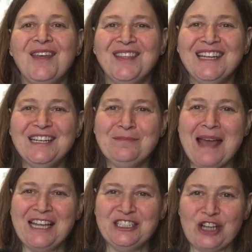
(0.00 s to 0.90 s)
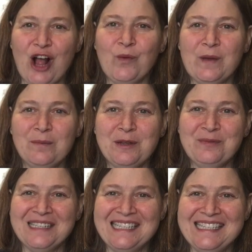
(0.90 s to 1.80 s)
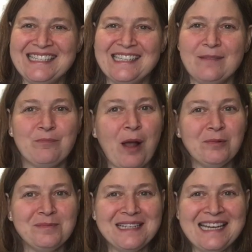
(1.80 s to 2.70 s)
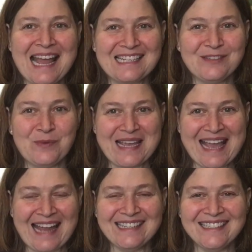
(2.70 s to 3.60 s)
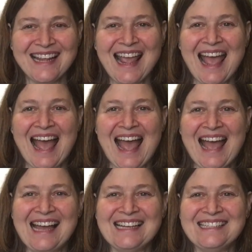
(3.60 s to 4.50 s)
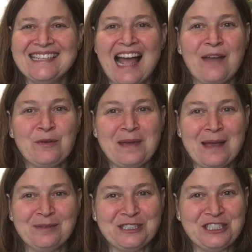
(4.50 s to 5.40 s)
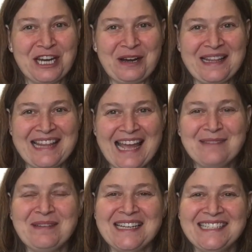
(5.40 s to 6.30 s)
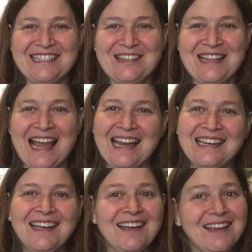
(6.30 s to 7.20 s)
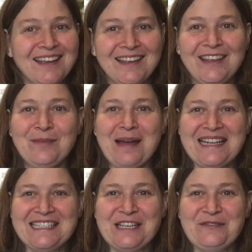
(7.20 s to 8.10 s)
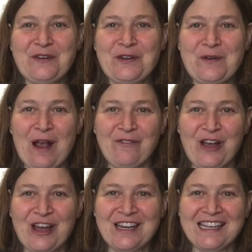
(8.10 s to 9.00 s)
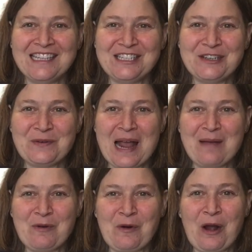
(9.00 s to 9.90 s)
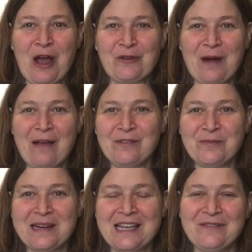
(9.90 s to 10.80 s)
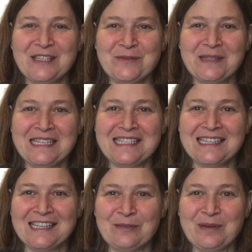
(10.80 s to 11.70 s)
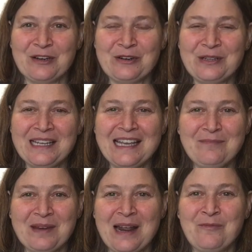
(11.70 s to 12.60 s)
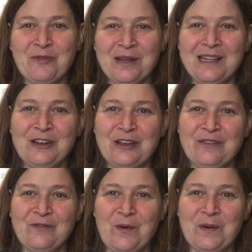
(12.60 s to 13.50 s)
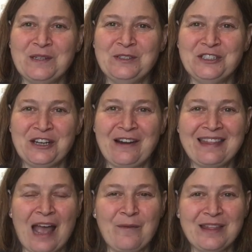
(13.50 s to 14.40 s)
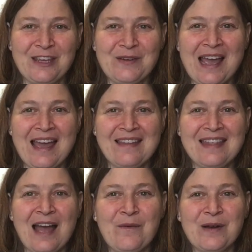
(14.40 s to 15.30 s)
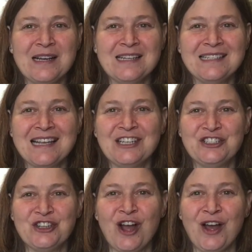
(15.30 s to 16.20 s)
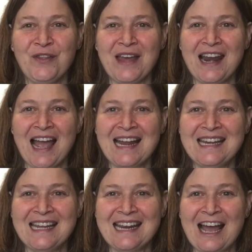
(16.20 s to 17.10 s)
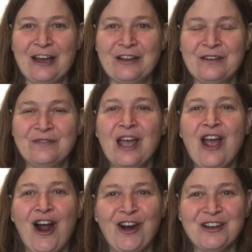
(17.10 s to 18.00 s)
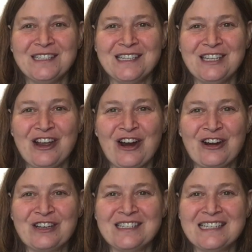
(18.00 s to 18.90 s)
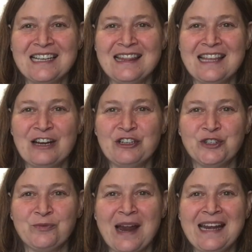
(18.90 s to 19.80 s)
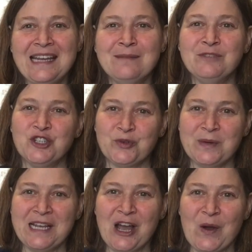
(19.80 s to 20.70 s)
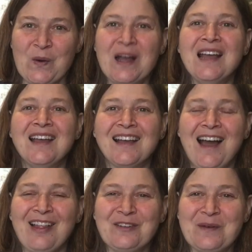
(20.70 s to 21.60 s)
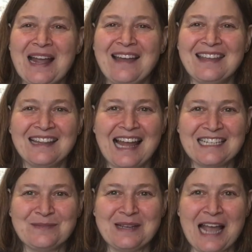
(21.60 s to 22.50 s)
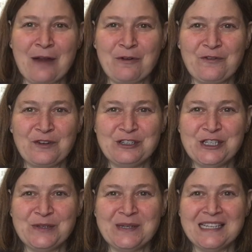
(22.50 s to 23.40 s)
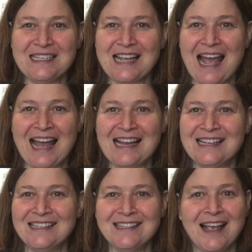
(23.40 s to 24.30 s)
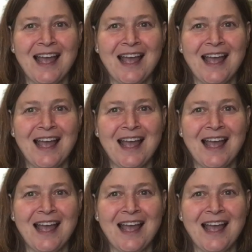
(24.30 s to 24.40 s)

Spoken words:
The Little Meg shawl will be released probably next weekend, and I will be able to share it then. But until then, you might see a photograph on Instagram or on Ravelry if it's released a little bit early, but I'm really looking forward to sharing that with you. And that was a shawl that I knit out of Artisan Yarns in their Geranium Trio colorway. I think last week I referred to it as